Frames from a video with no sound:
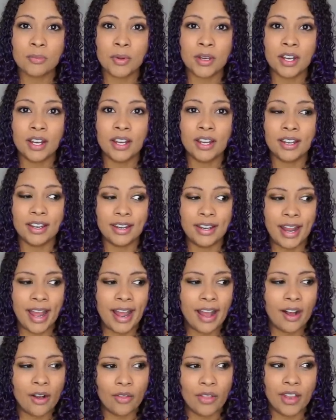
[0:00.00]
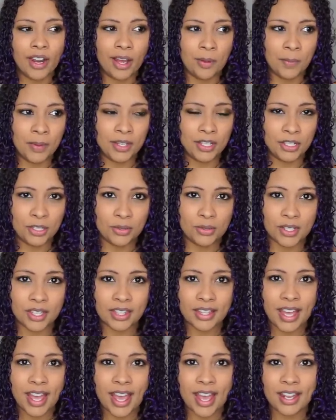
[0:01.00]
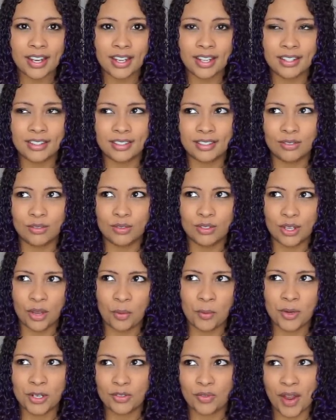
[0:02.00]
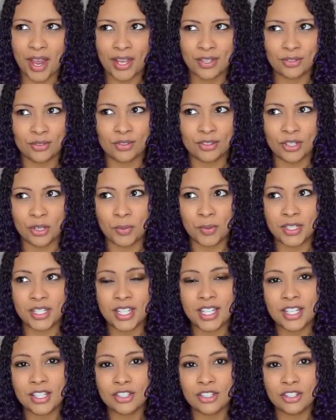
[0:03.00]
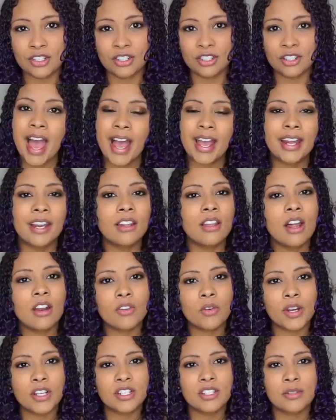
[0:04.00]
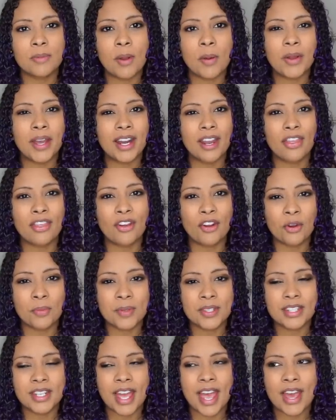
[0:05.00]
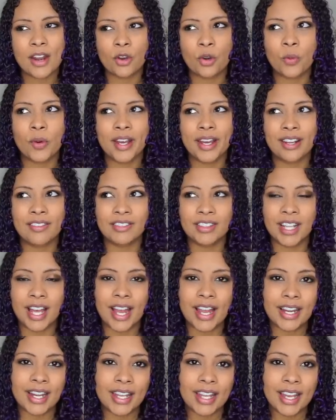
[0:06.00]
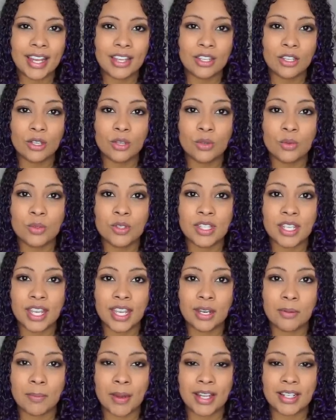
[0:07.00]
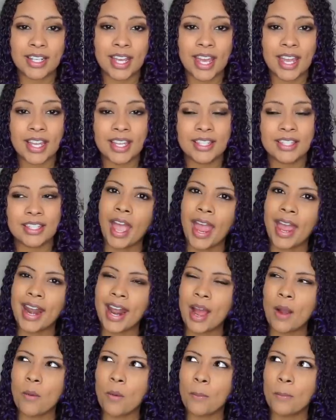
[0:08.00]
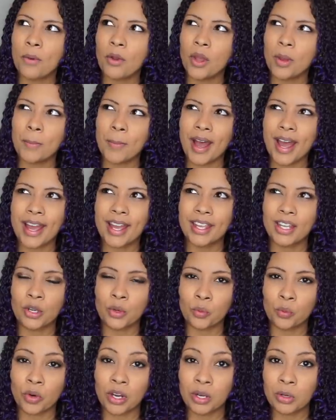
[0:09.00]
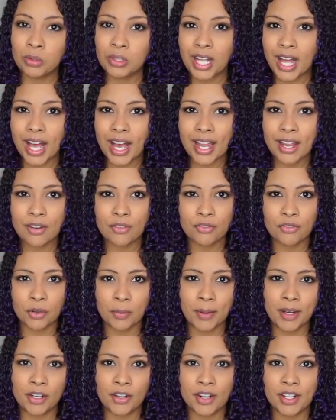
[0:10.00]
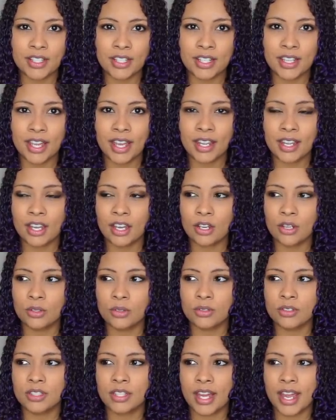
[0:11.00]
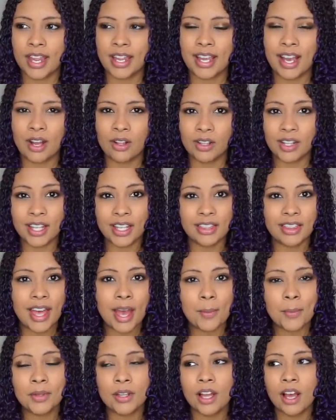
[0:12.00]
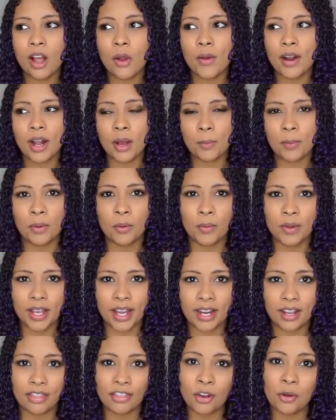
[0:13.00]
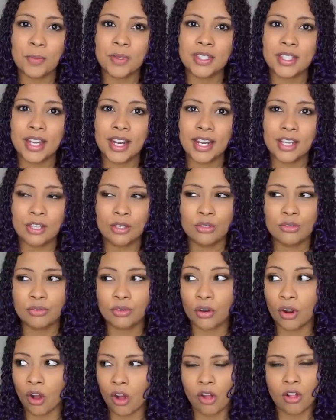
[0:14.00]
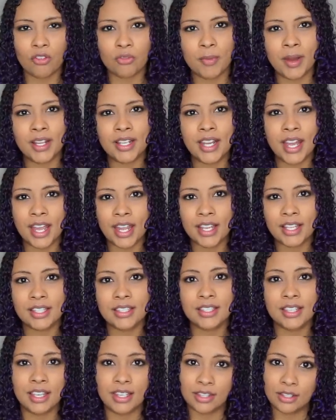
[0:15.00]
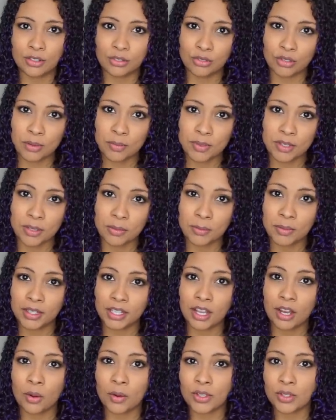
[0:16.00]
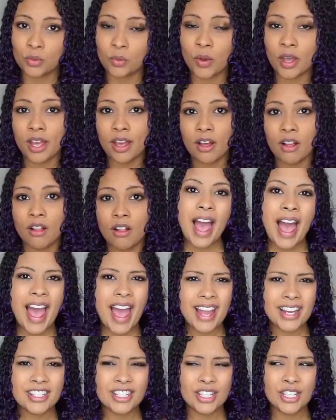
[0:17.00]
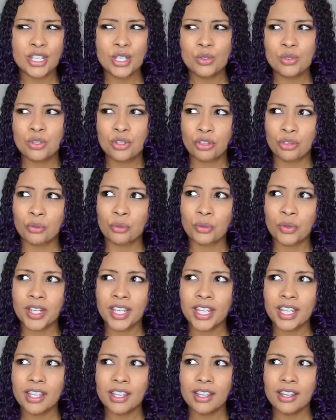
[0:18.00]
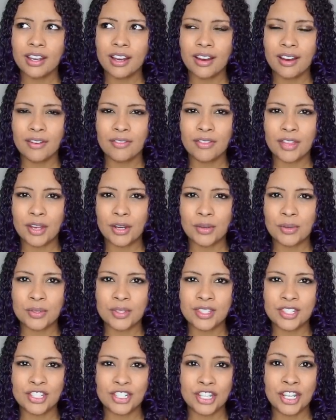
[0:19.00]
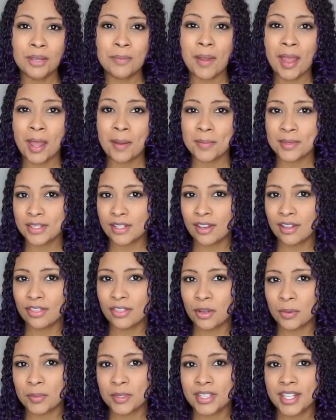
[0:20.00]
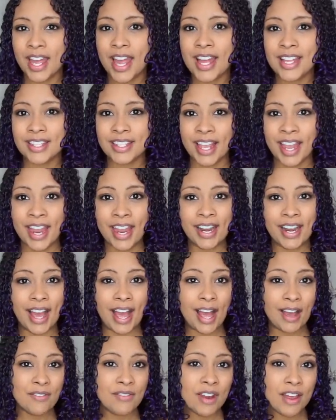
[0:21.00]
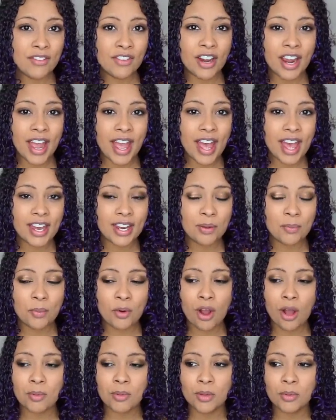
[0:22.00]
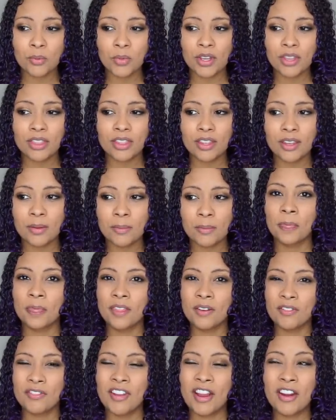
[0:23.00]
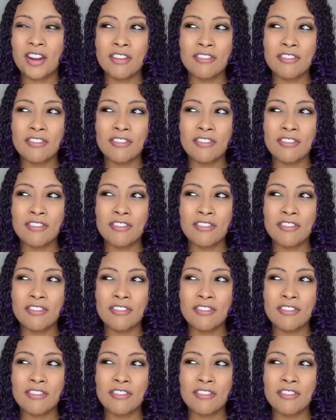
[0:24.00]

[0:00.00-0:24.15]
but now that I've been using that, it's so much faster and so much easier. I get a lot of questions about what kind of thermostat or what kind of lighting I use in my tanks, and I will put my grow light for my crested geckos tank, I'll link that below, and I'll put what kind of thermostat I use for all of my tanks in the description below as well. I actually use 3 of those cheap Amazon thermostats, and I've never had a problem with them. The very